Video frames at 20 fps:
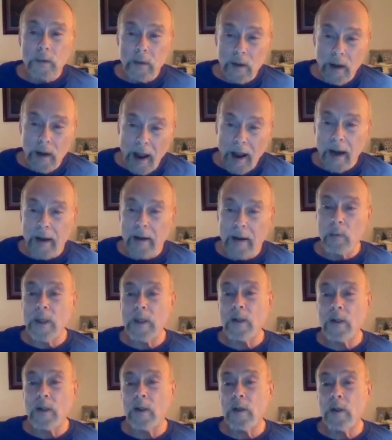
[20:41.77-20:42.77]
died and
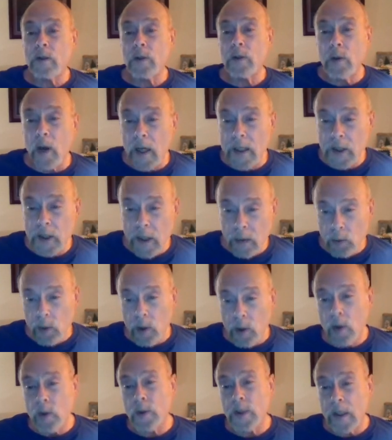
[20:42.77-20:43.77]
went to the cross and
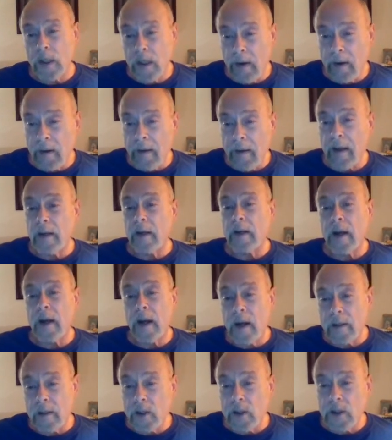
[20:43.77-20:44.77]
rose again and
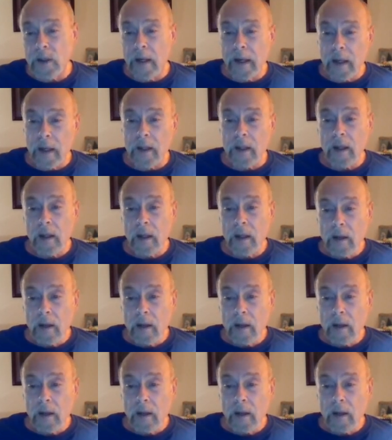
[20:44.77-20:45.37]
conquered death